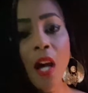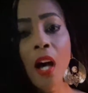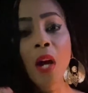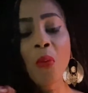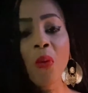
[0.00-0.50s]

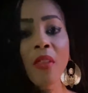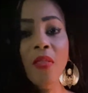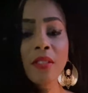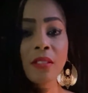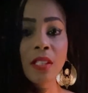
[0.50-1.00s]
I want
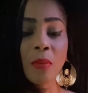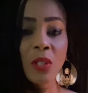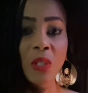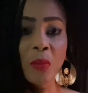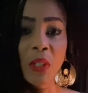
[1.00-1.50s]
this demon
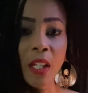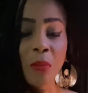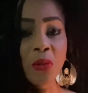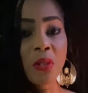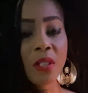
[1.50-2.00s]
to be able
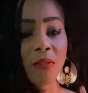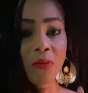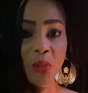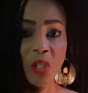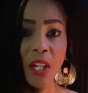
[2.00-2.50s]
to
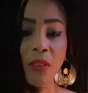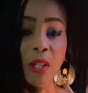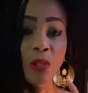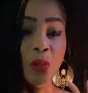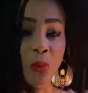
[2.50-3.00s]
infiltrate their
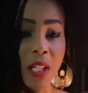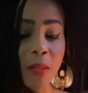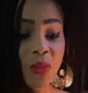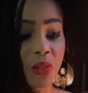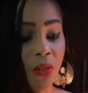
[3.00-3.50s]

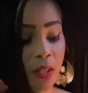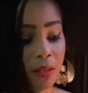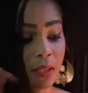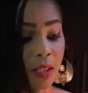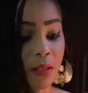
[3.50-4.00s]
dreams. You're going to
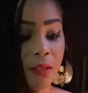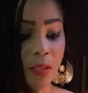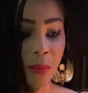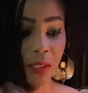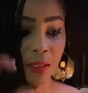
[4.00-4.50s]
tell the
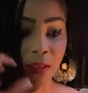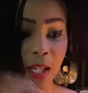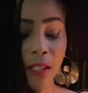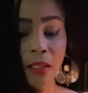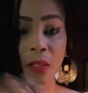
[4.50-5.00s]
demon
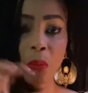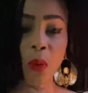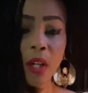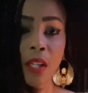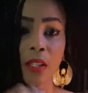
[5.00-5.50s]
exactly
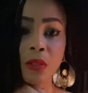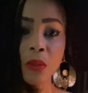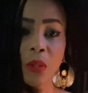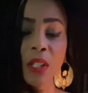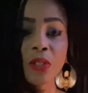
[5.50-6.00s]
what it's
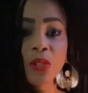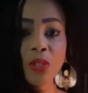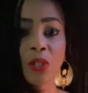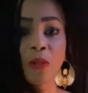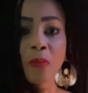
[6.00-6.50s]
going to
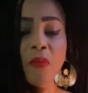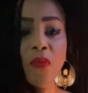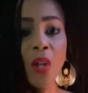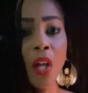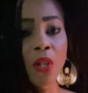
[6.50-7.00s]
do. do.
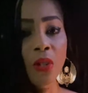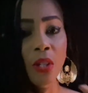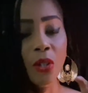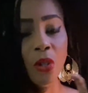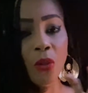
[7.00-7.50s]
You're going to
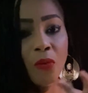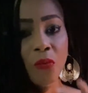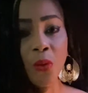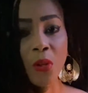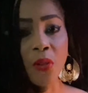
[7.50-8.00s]
go
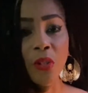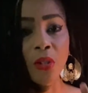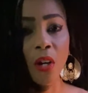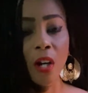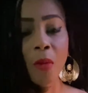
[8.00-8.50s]
forth and
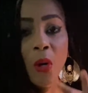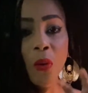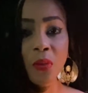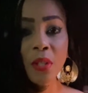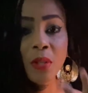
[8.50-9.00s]
harm
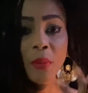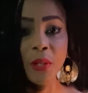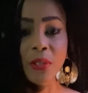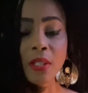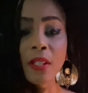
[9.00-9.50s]
only the
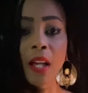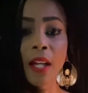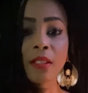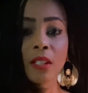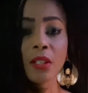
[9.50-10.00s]
person that I
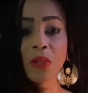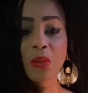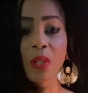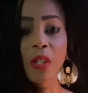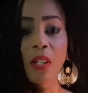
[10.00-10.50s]
tell you to
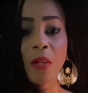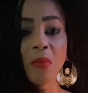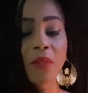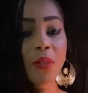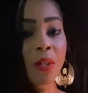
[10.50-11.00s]
harm,
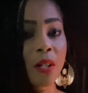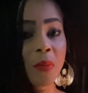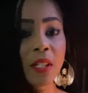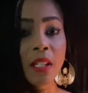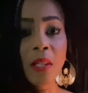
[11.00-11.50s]
never
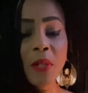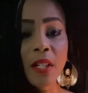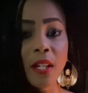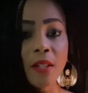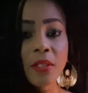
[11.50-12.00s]
harming anyone
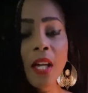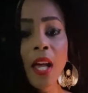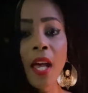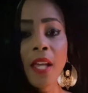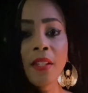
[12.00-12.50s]
else,
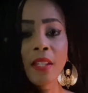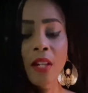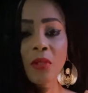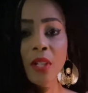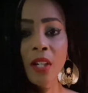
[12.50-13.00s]
and
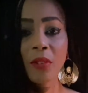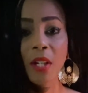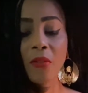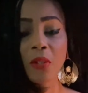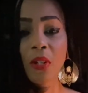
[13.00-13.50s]
never, ever,
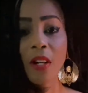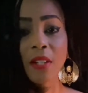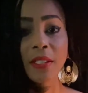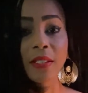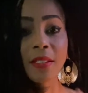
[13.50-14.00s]
ever
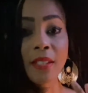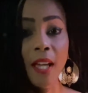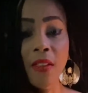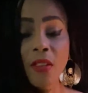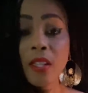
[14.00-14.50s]
causing death
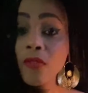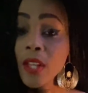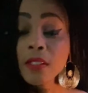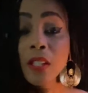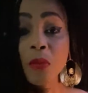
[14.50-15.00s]
if
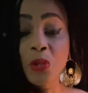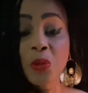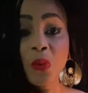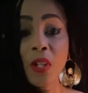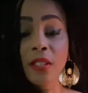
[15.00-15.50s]
that's not what you
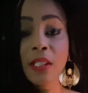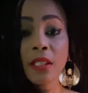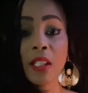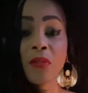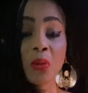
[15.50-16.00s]
want.
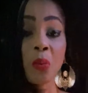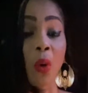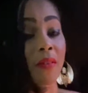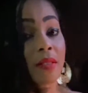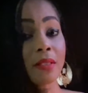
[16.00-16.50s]
If you want
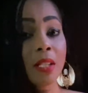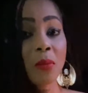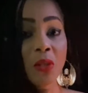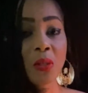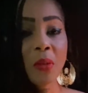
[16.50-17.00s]
this demon
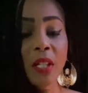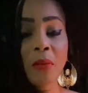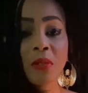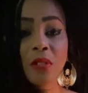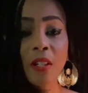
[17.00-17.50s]
to be able
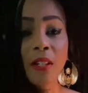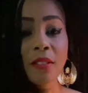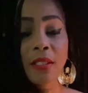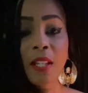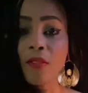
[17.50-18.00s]
to cause
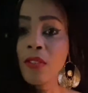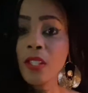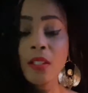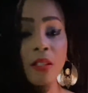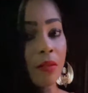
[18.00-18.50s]
death,
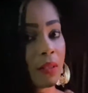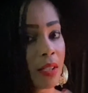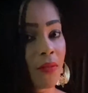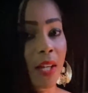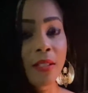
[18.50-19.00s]
then give
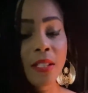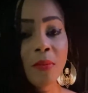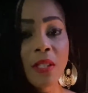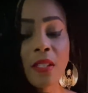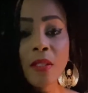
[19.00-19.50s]
that
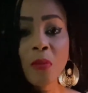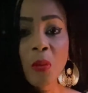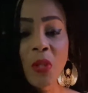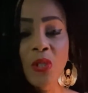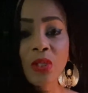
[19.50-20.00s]
demon the
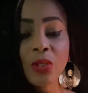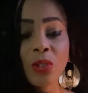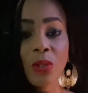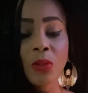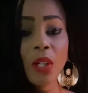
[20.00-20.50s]
permission
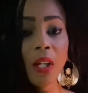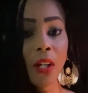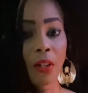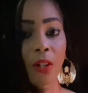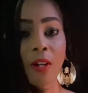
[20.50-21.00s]
to
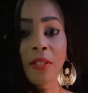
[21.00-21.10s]
cause